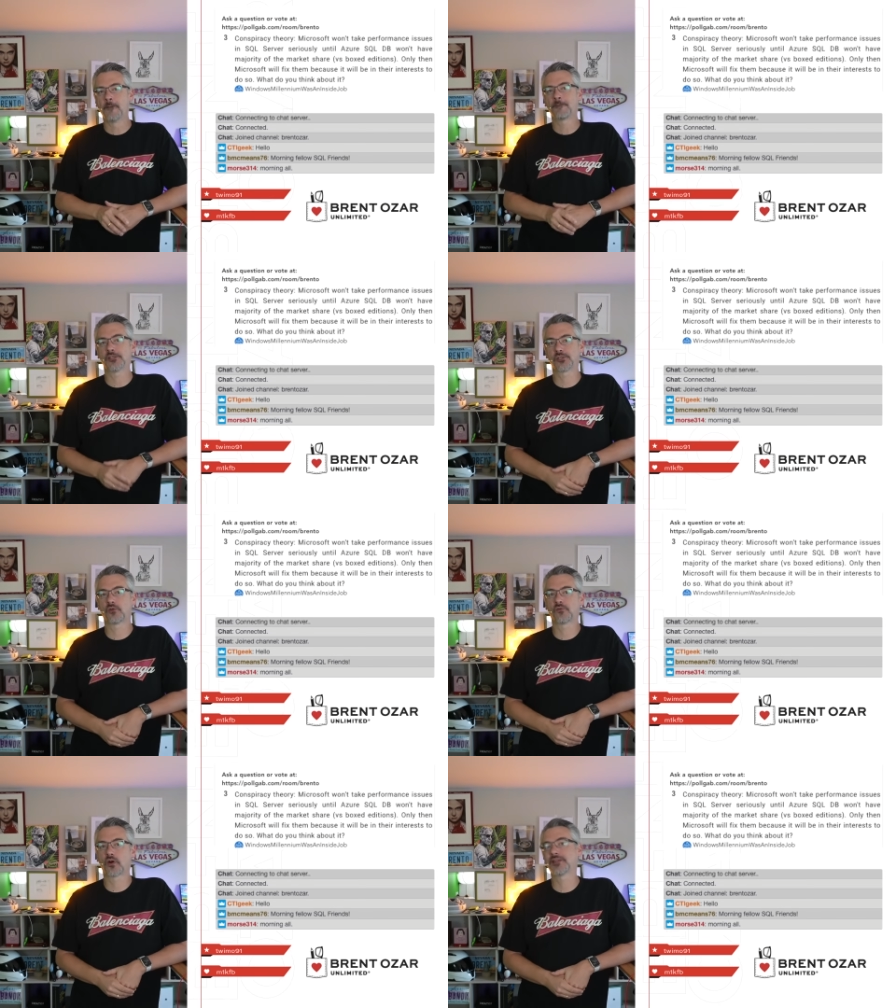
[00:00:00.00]
is
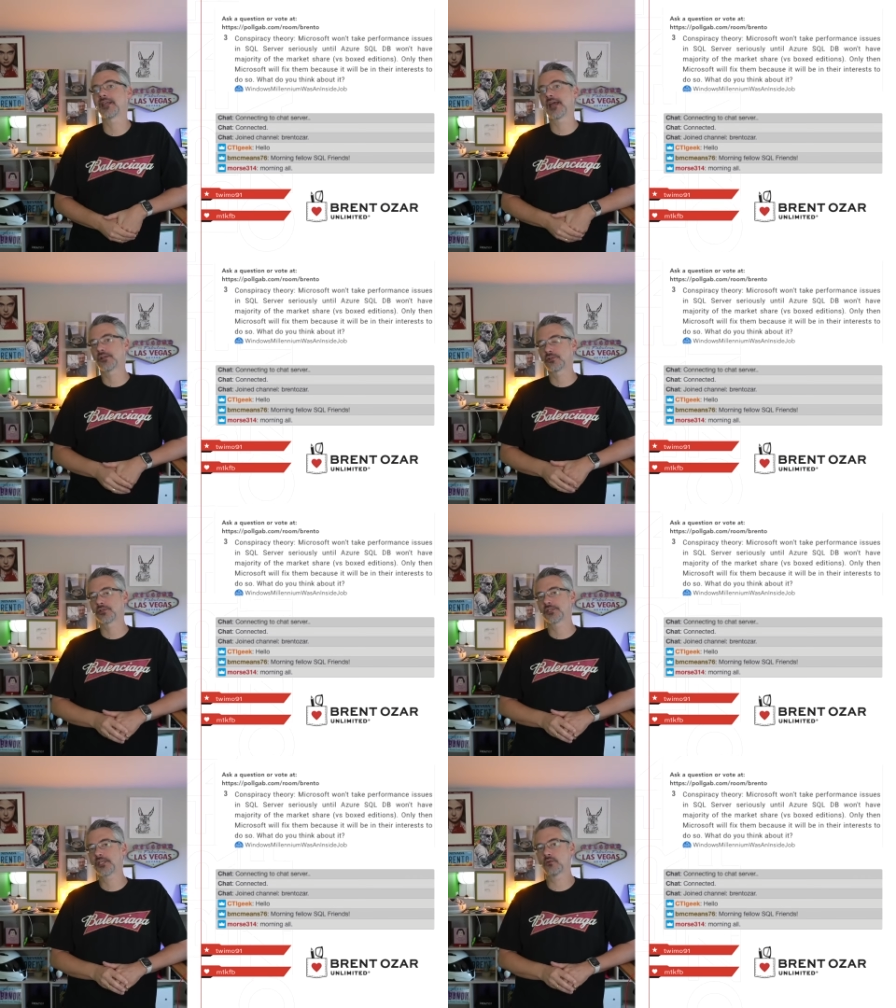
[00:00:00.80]
over on the
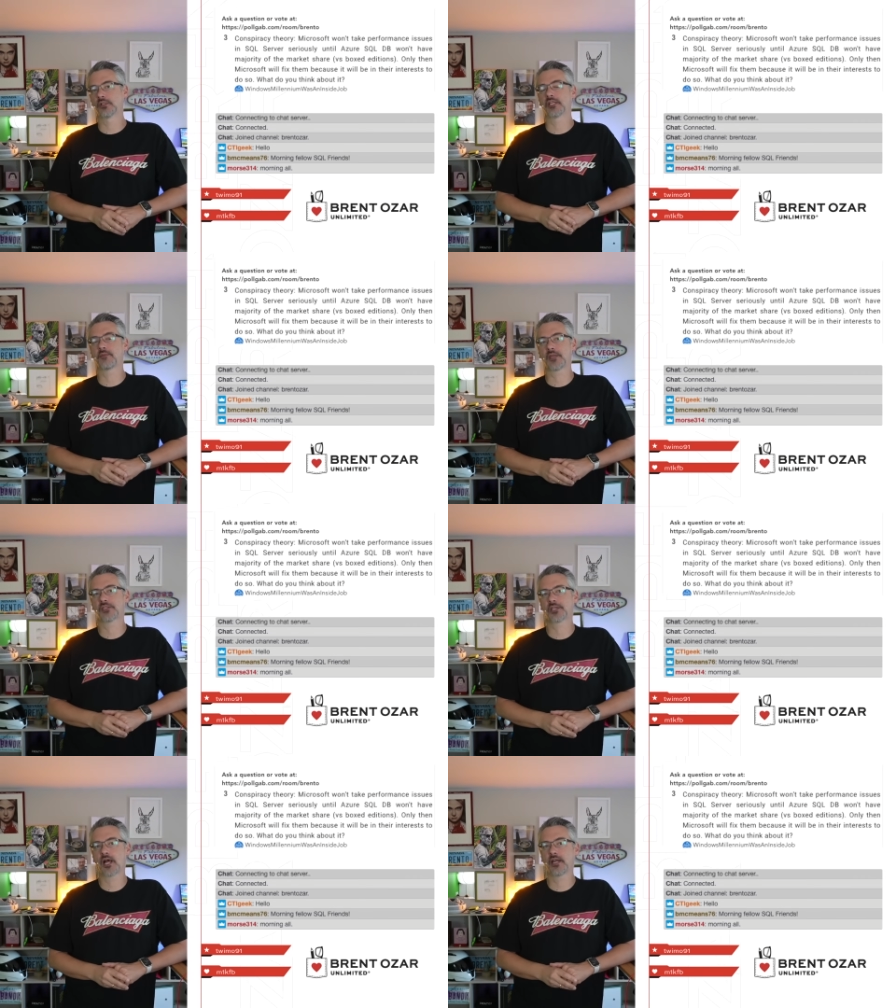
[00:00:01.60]
Azure S Q L D B
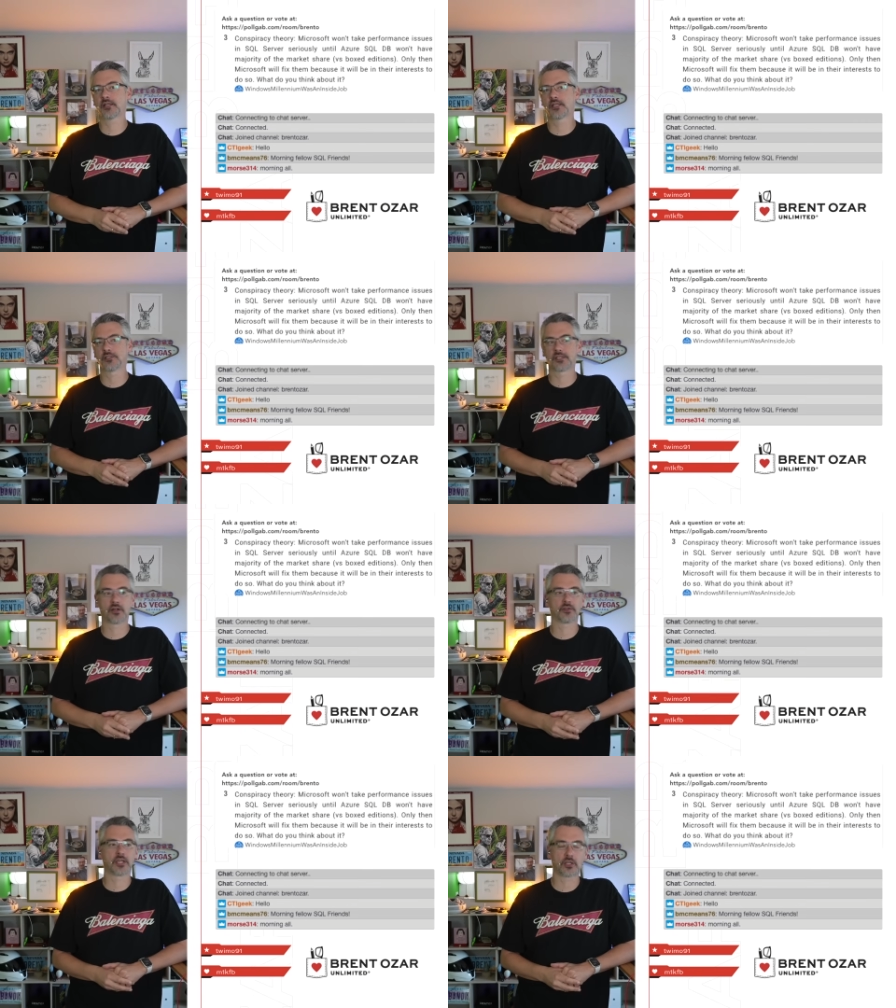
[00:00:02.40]
side, because
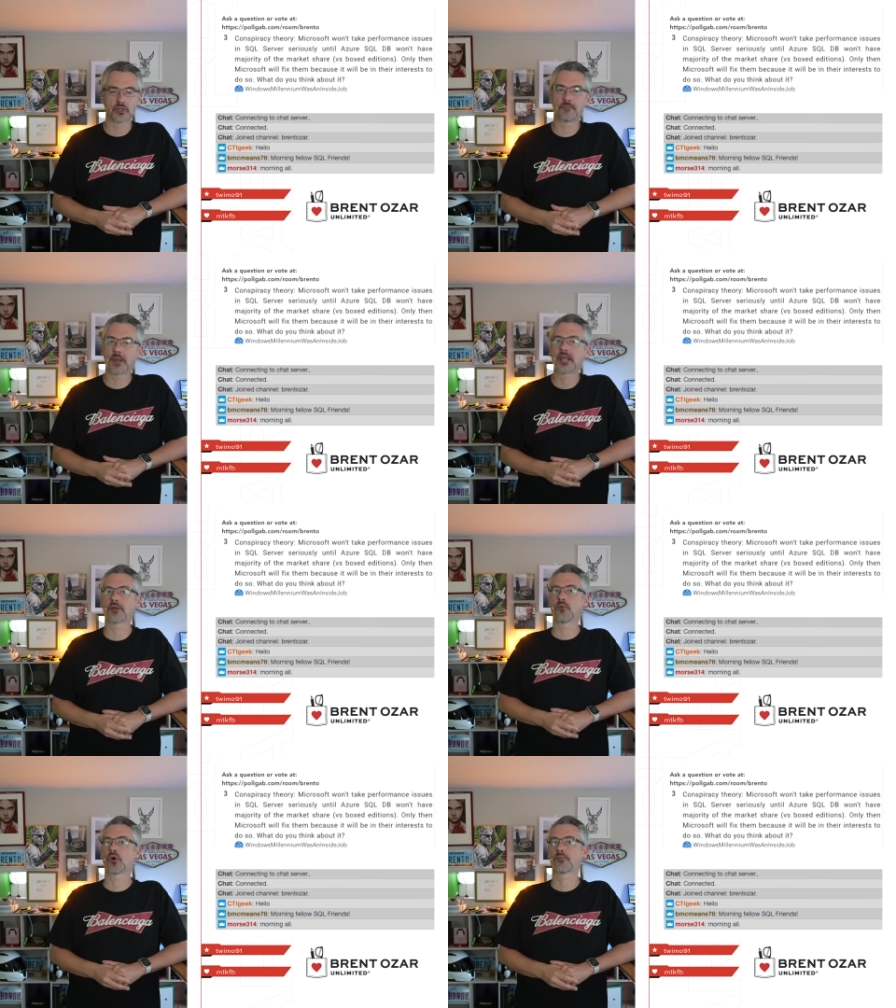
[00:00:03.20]
there they could
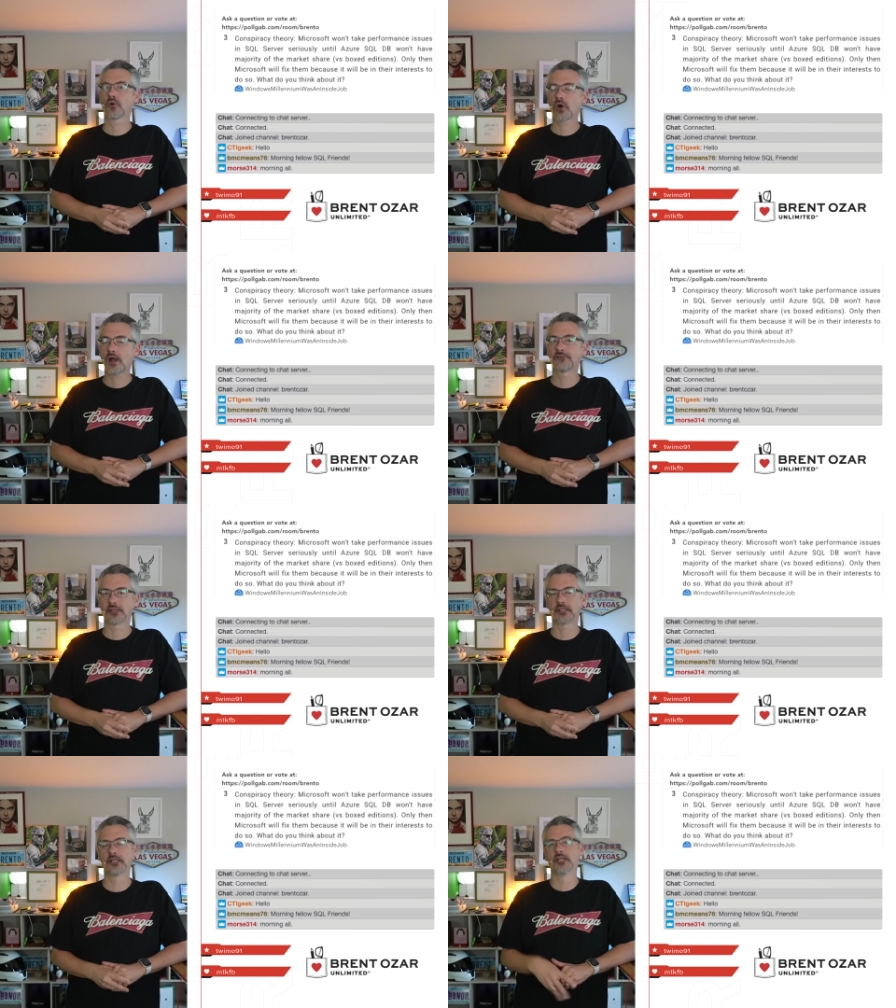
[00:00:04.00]
make more
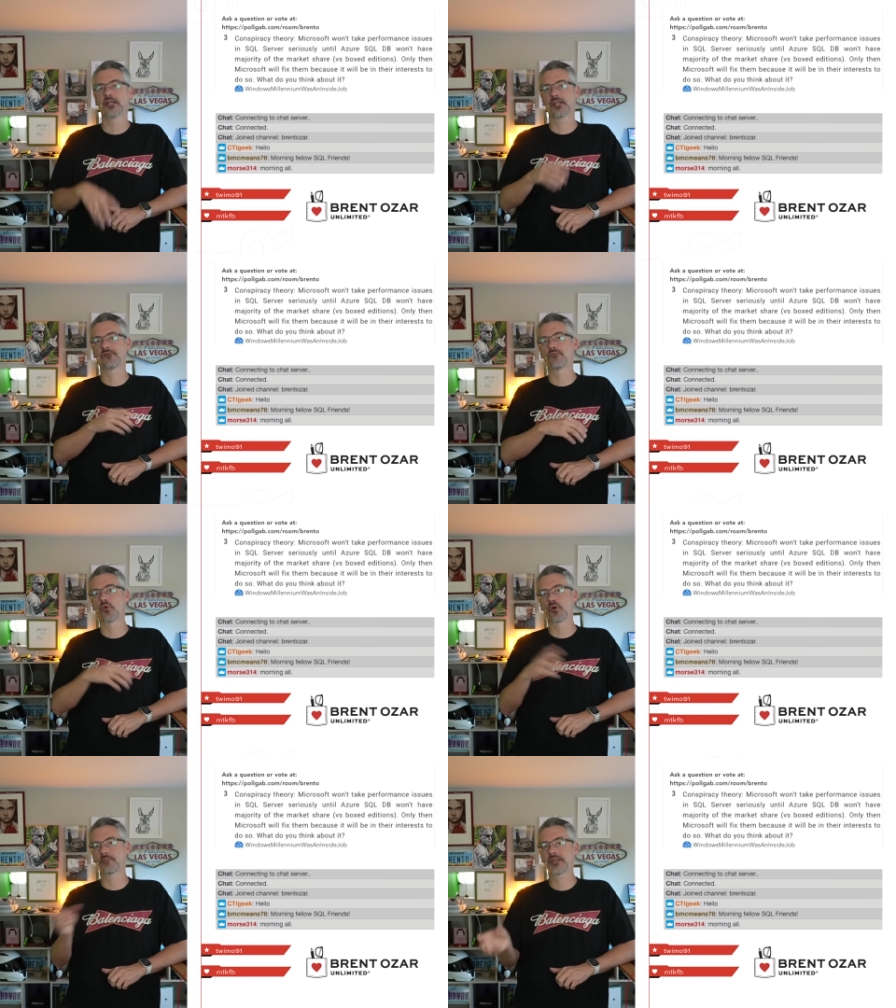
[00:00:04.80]
profit if
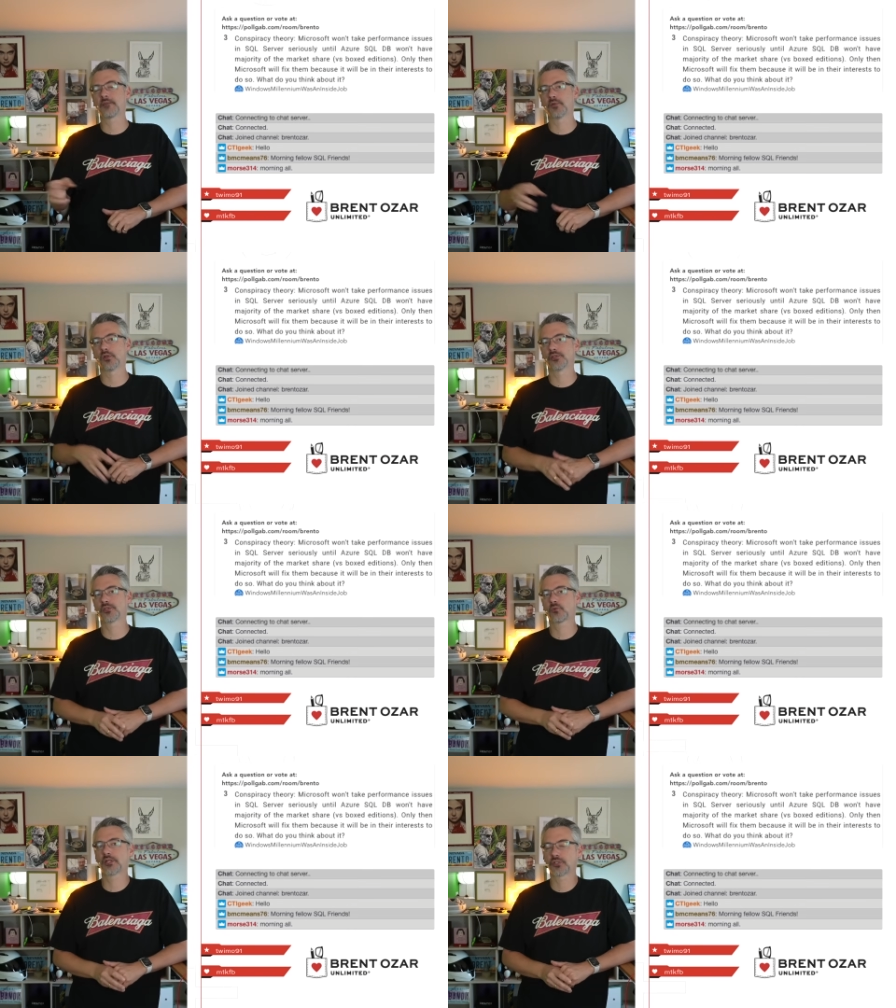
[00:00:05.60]
more people
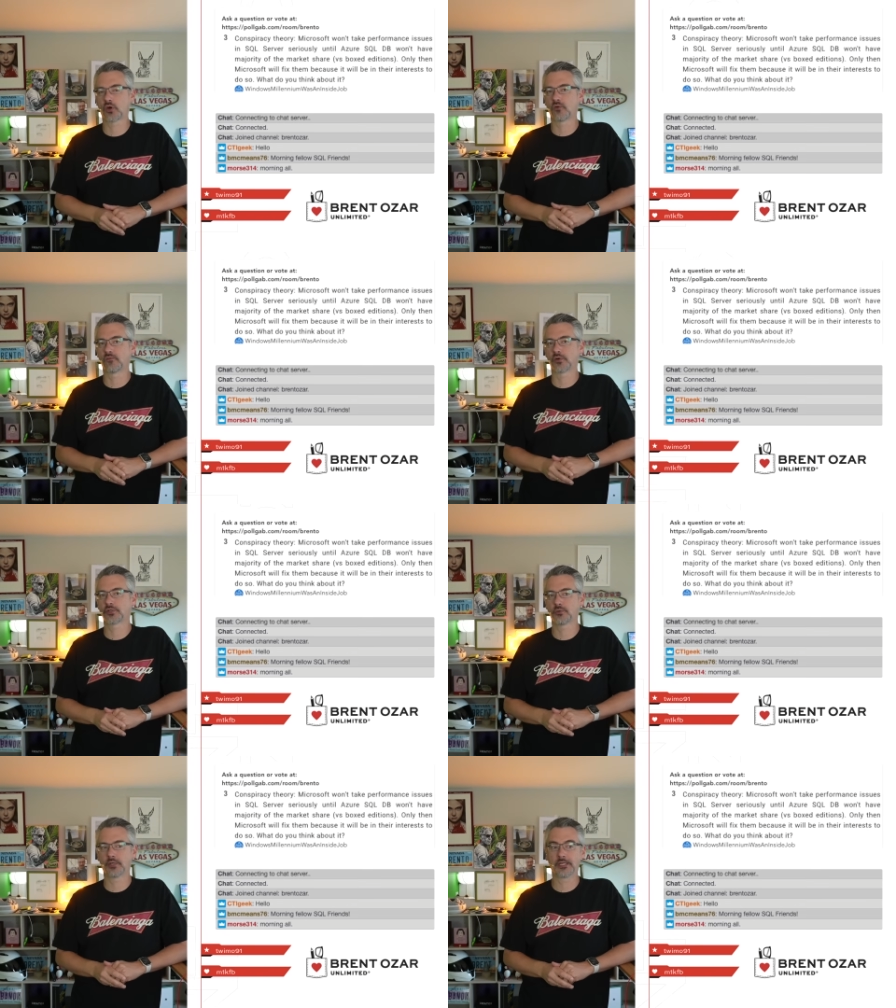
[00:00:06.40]
switch over
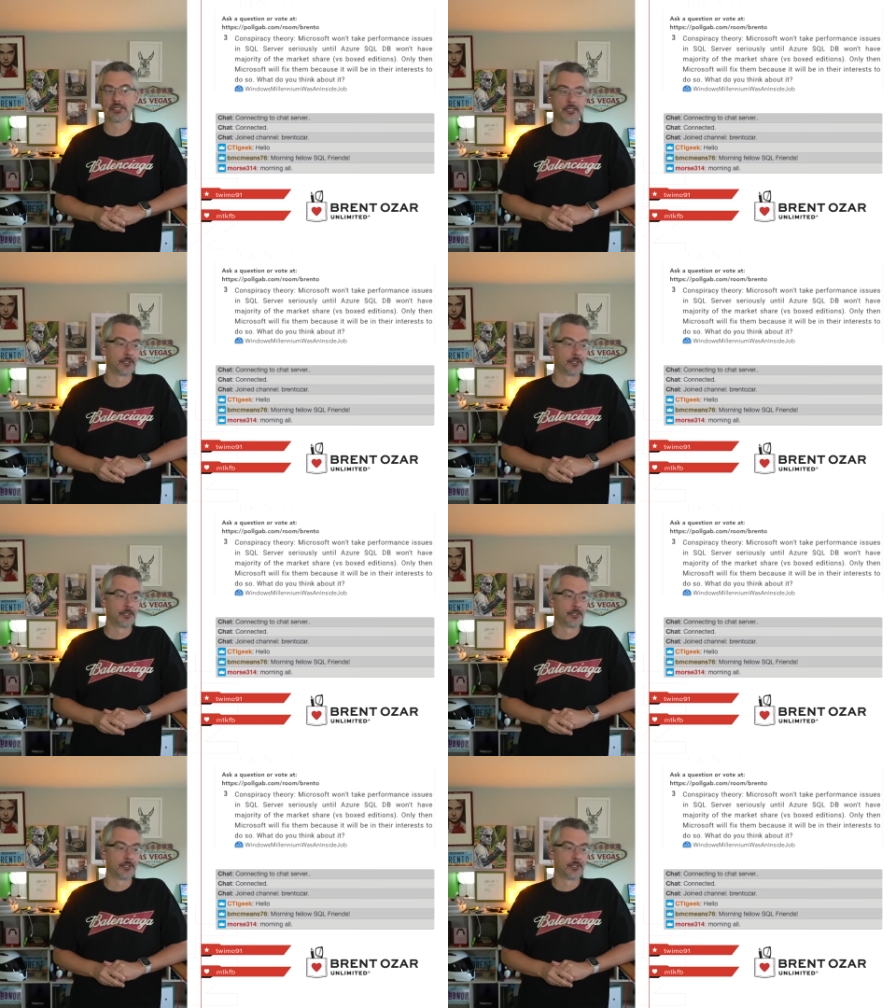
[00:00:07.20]
to it.